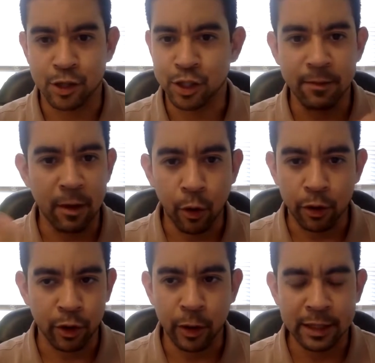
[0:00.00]
just give me a
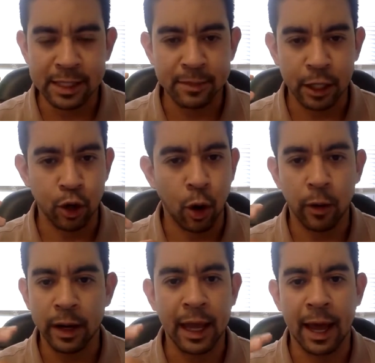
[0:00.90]
motor. It seems like you
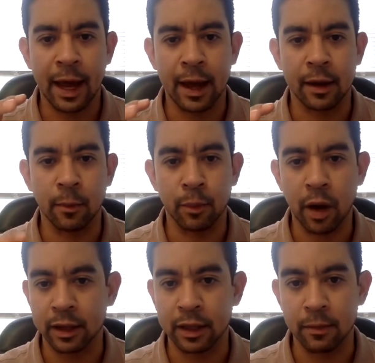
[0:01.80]
already had the
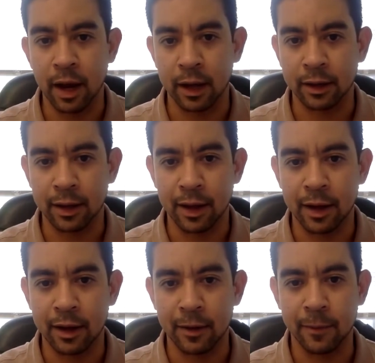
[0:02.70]
product in mind
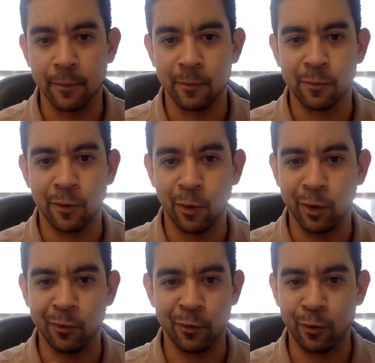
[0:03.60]
for
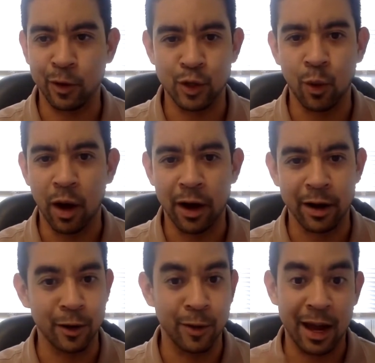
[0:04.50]
what you
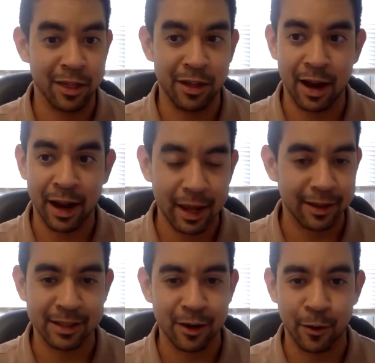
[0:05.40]
wanted, and you kind of thought, hey,
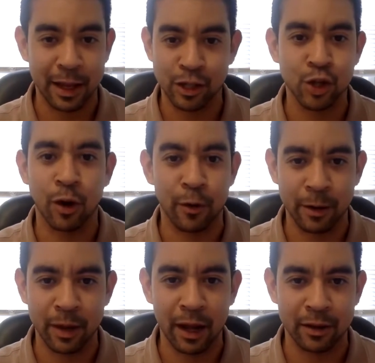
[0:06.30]
it should
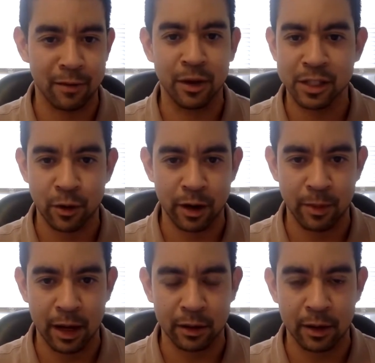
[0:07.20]
already be out there. It must
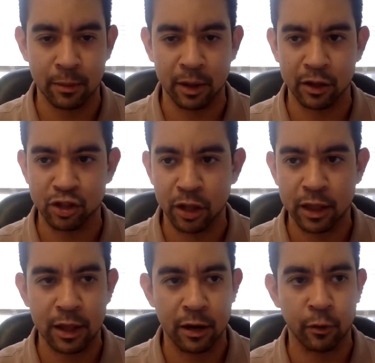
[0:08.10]
already be out there, but there's
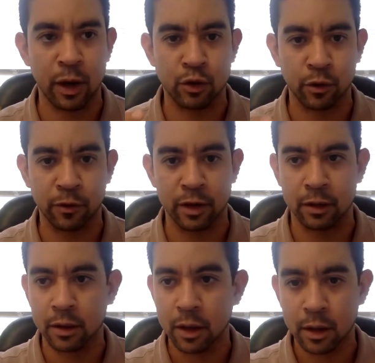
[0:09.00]
nothing there to retrofit,